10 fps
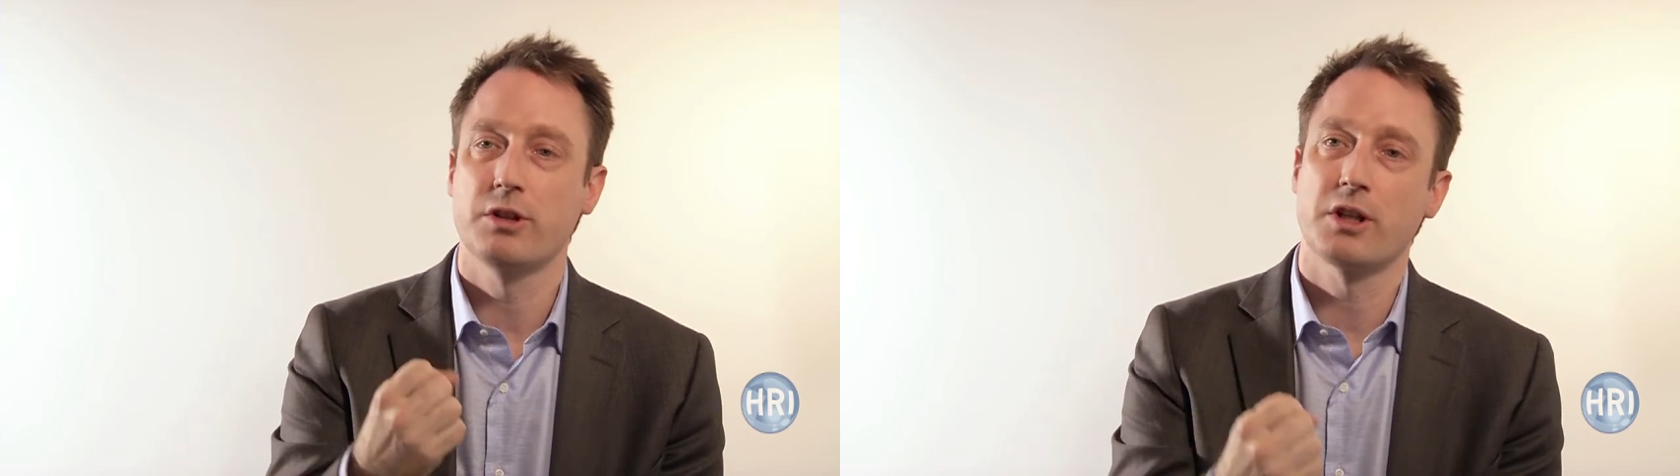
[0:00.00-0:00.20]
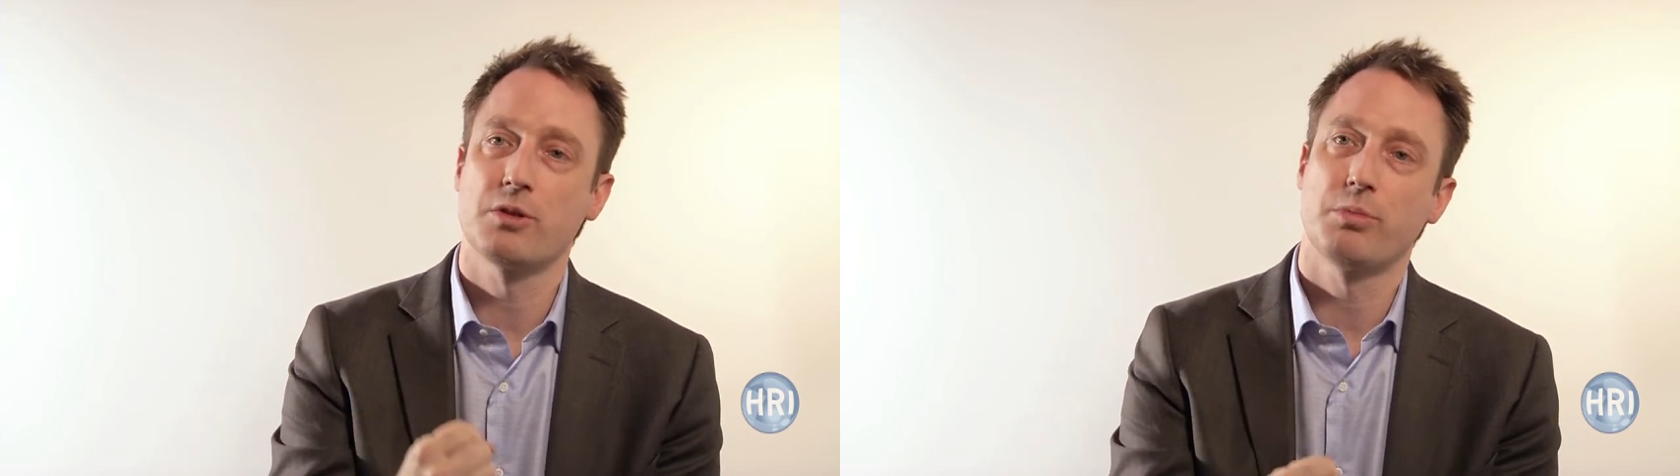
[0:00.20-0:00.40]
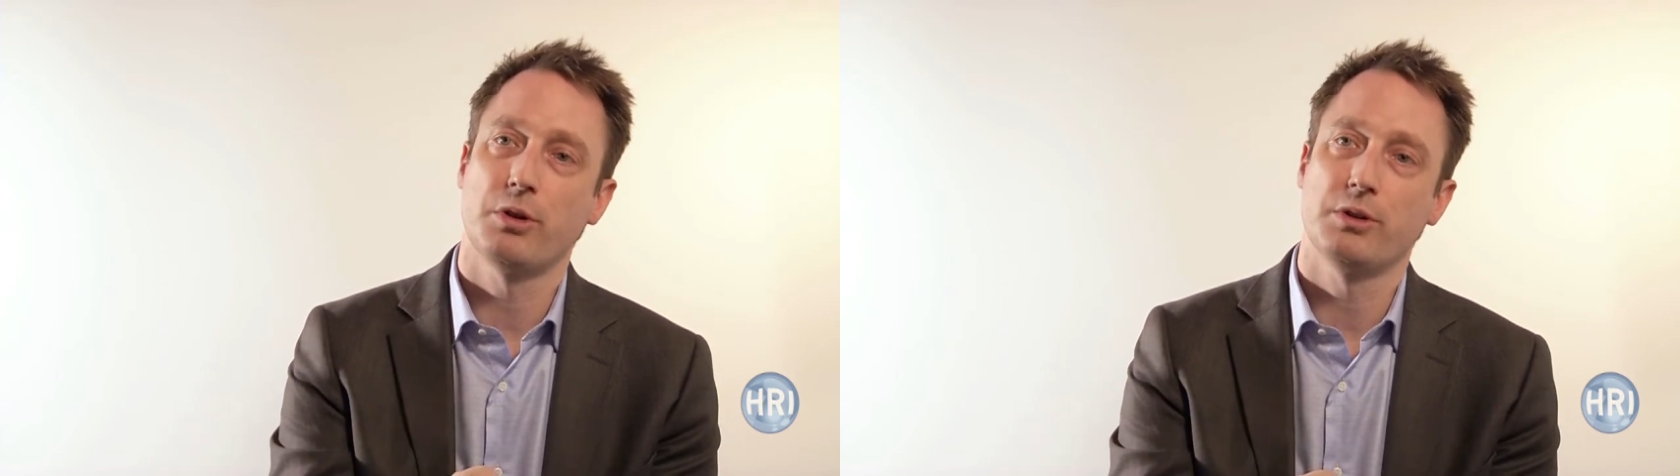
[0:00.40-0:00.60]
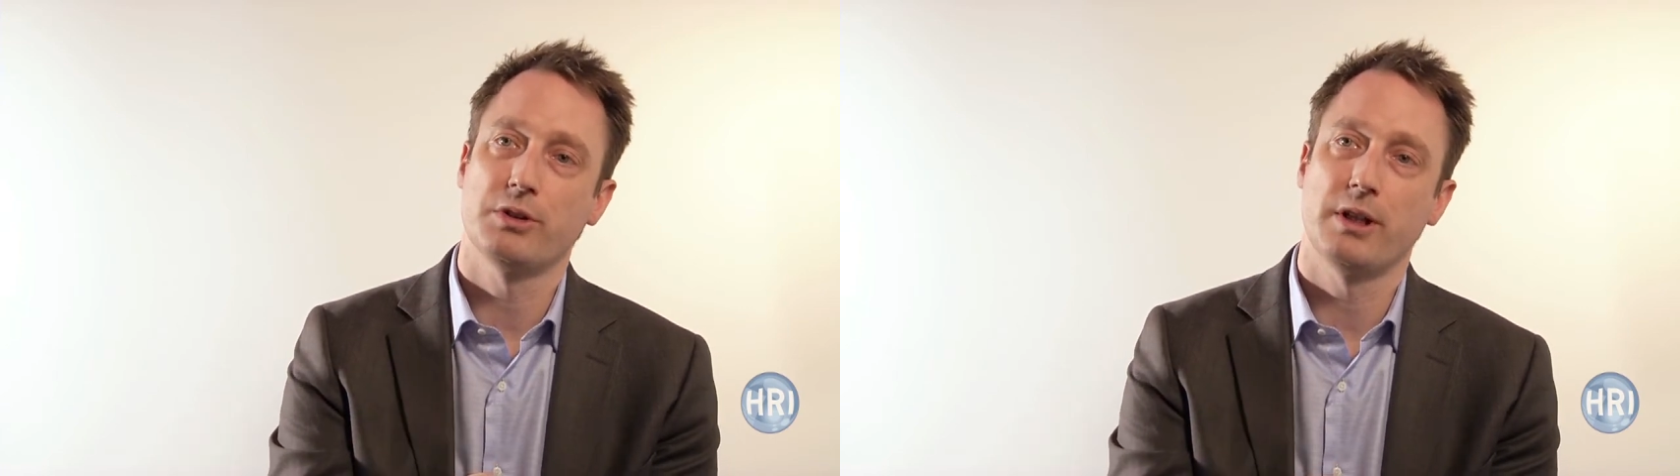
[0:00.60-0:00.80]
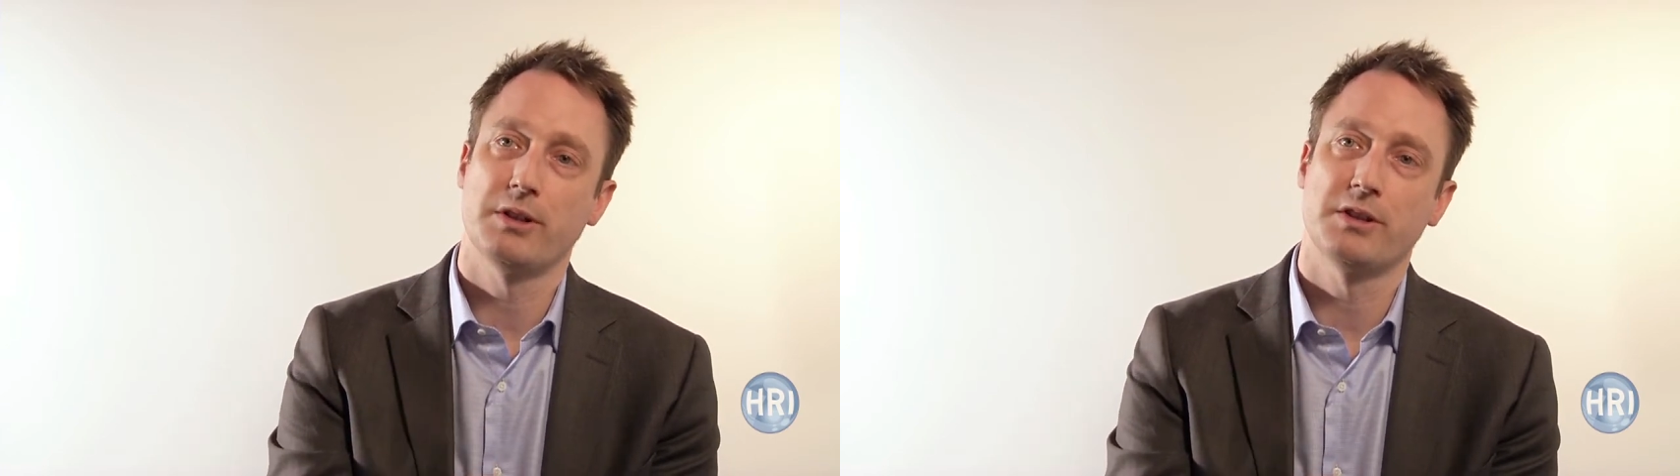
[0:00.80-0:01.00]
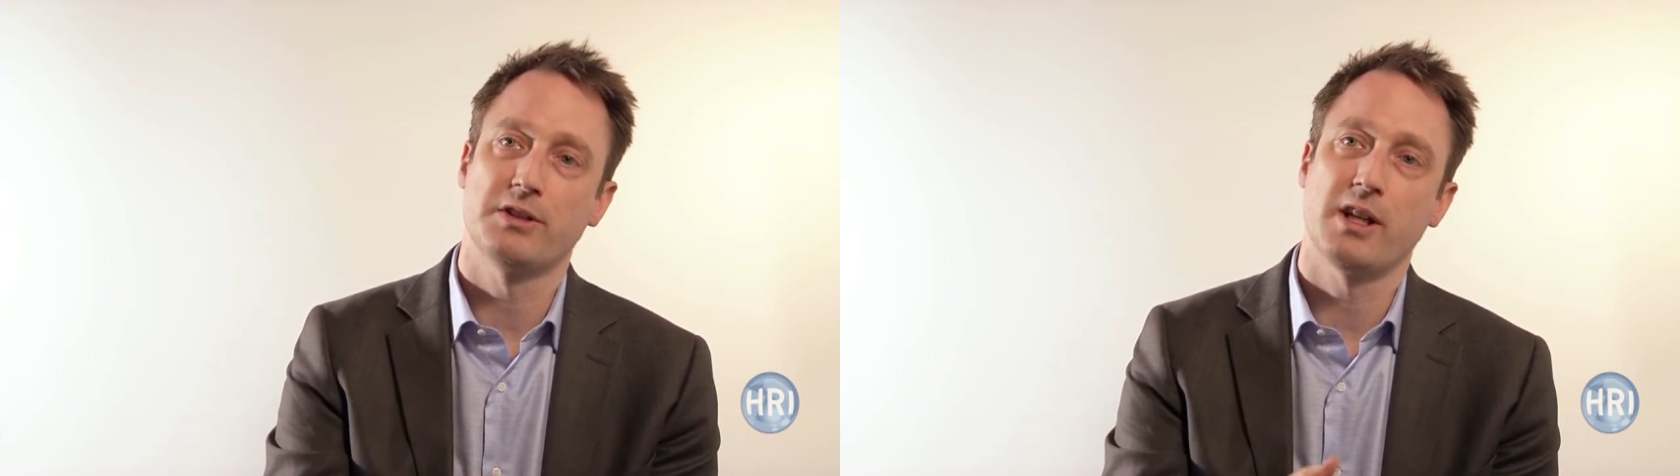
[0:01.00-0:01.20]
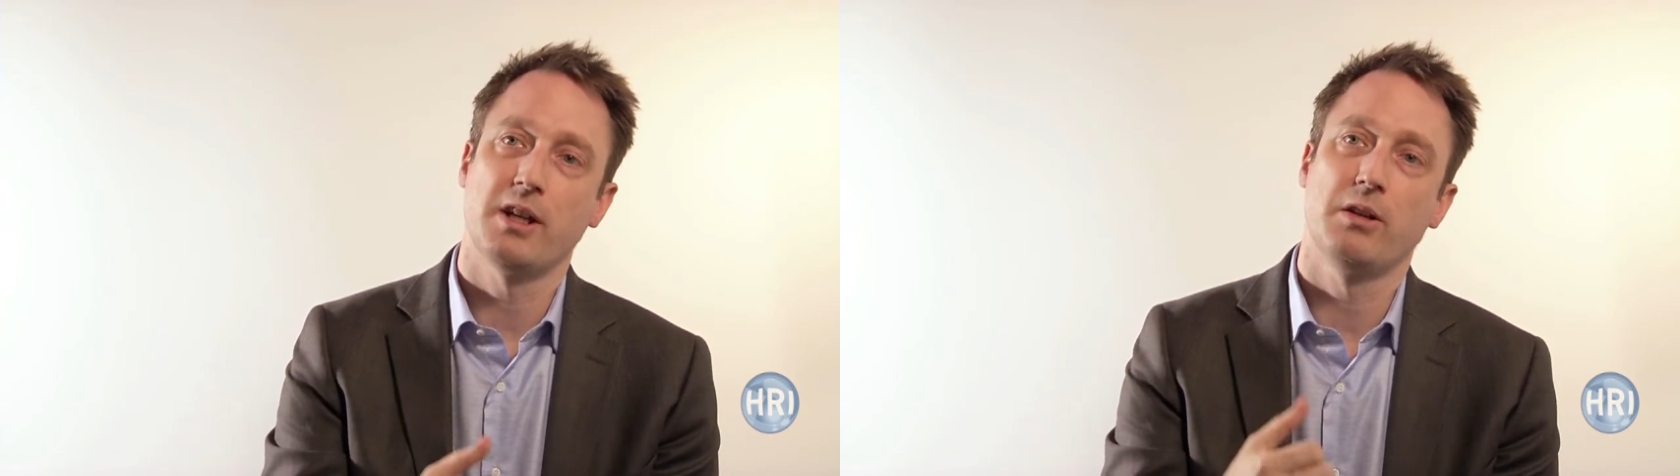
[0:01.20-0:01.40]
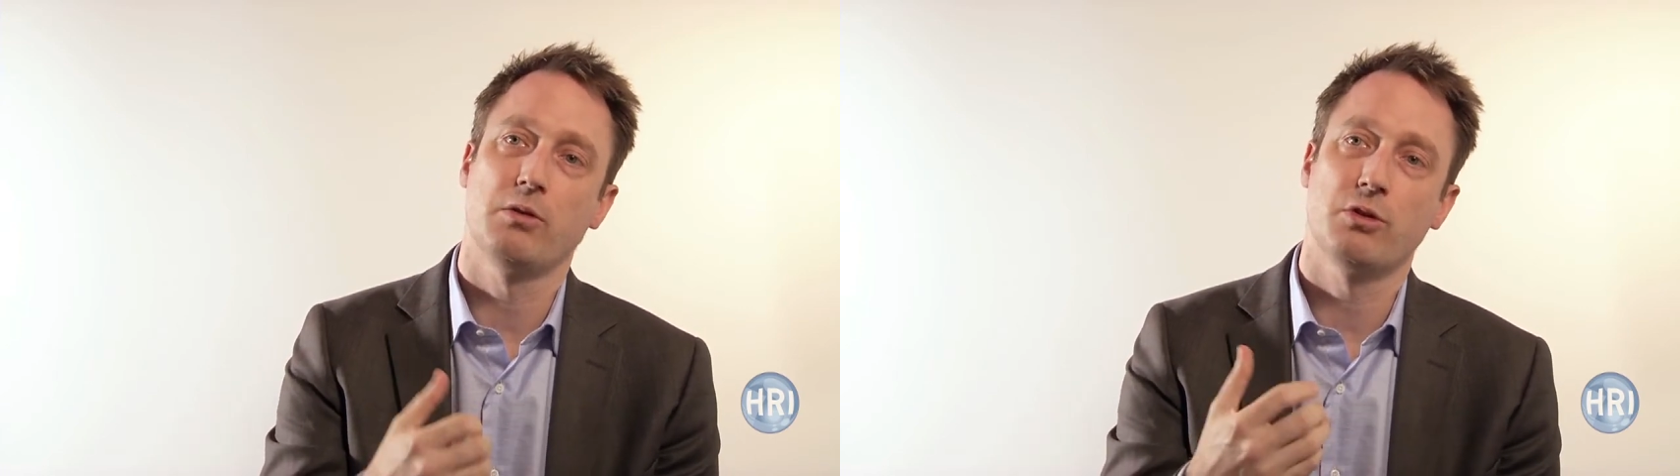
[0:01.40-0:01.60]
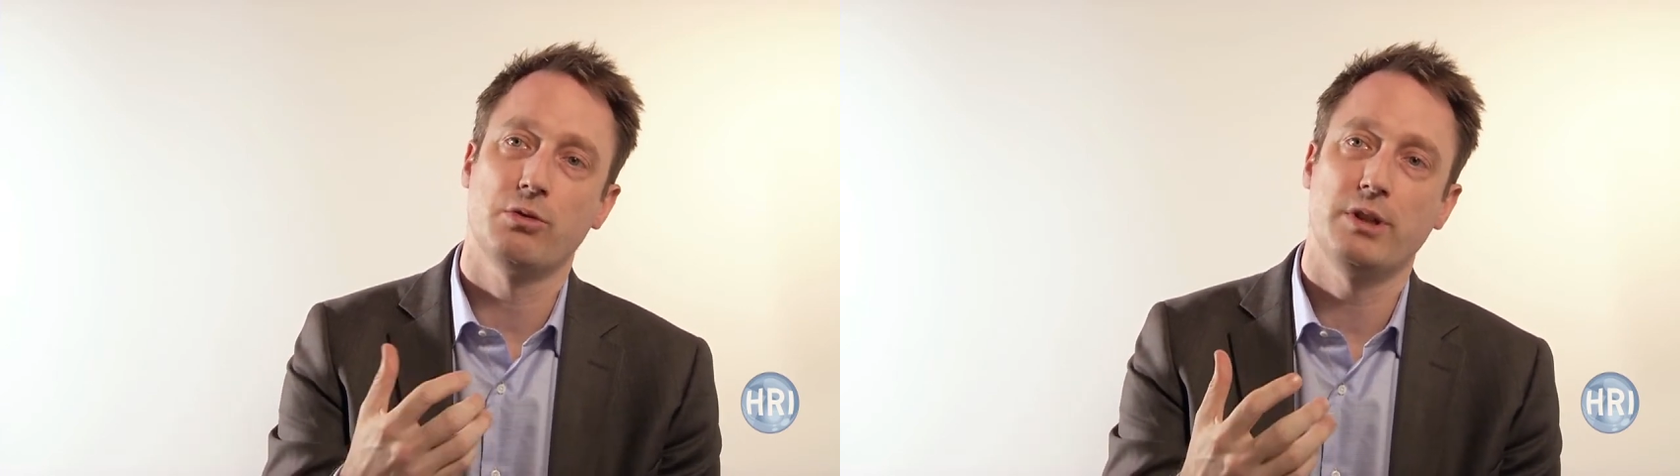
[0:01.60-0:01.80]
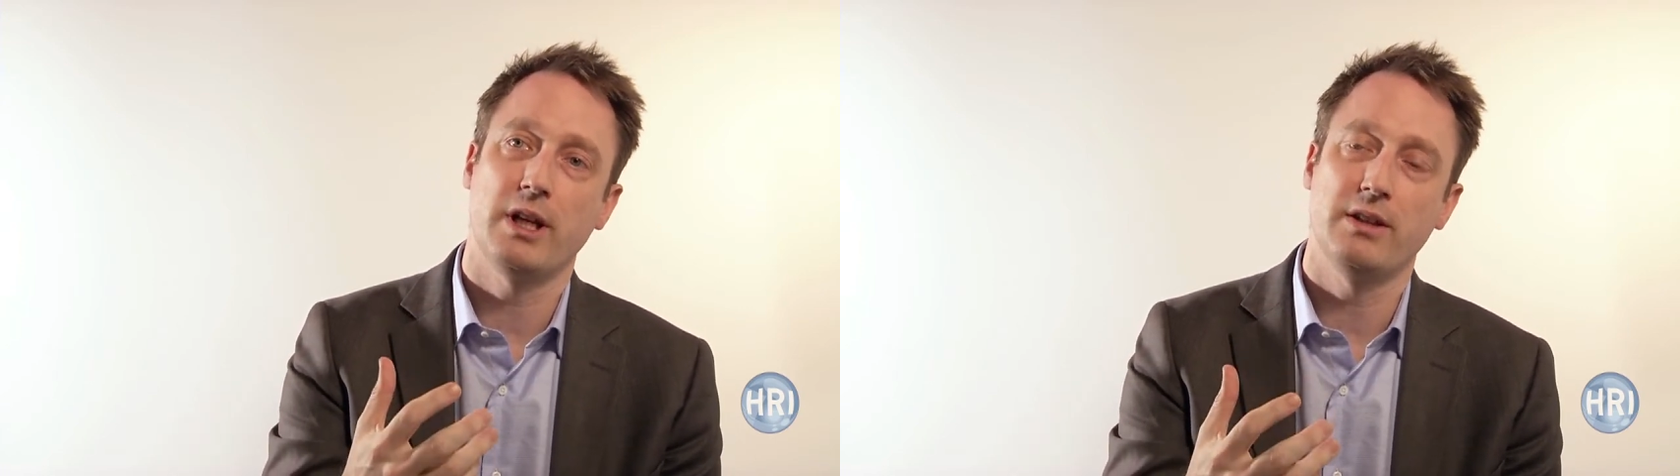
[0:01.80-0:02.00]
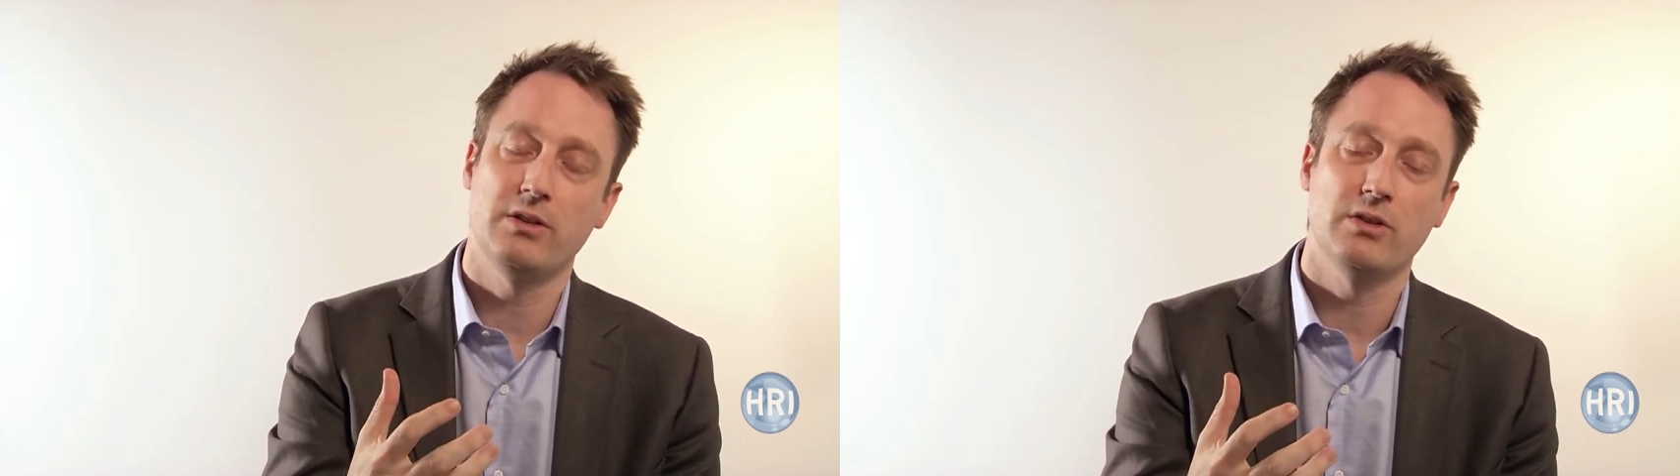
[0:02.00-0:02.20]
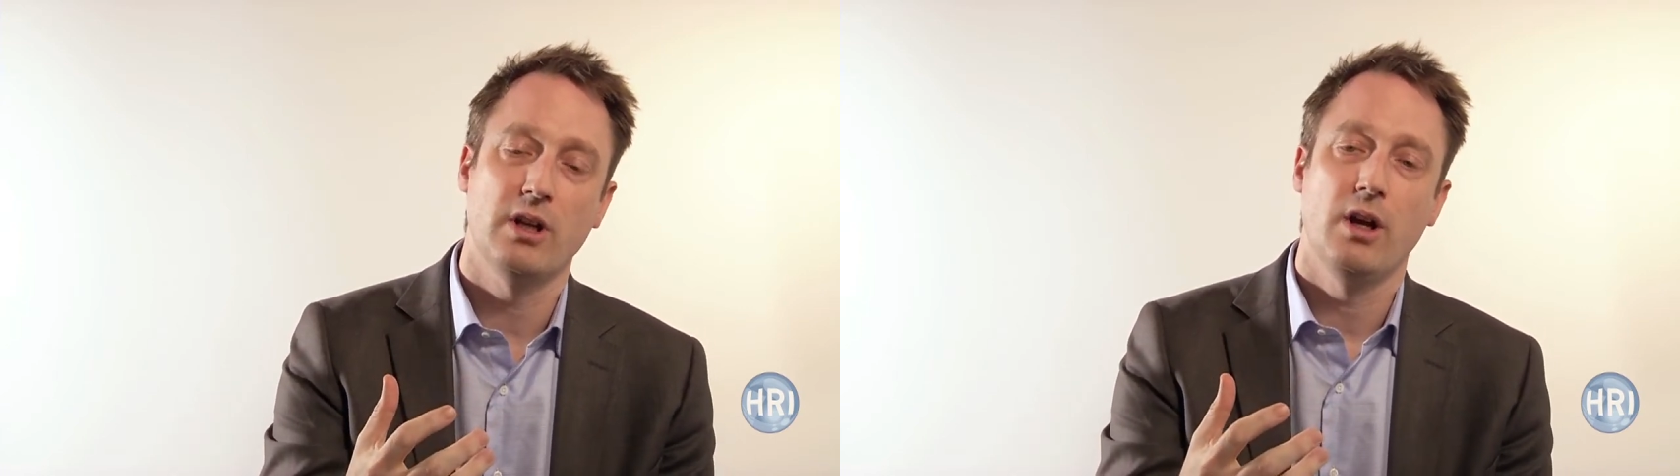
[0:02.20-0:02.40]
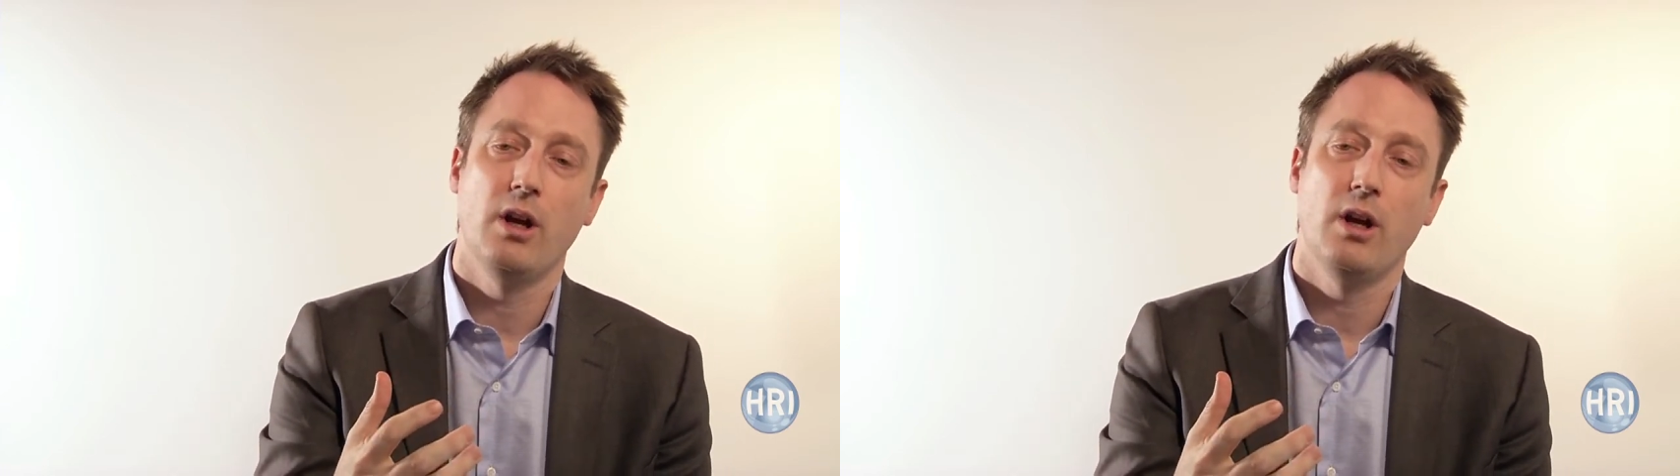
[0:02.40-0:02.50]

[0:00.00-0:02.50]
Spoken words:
succussion process is that it creates